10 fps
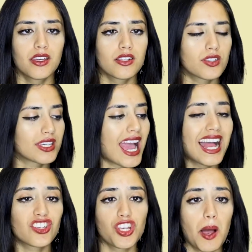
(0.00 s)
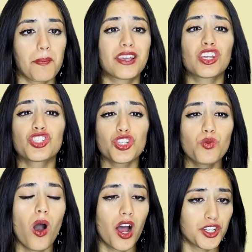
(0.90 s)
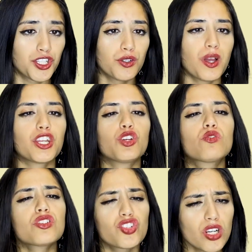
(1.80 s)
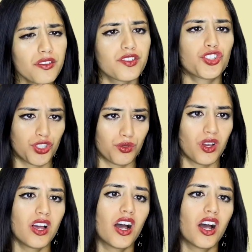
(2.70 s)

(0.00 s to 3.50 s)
to catch up, because you ought to and you deserve to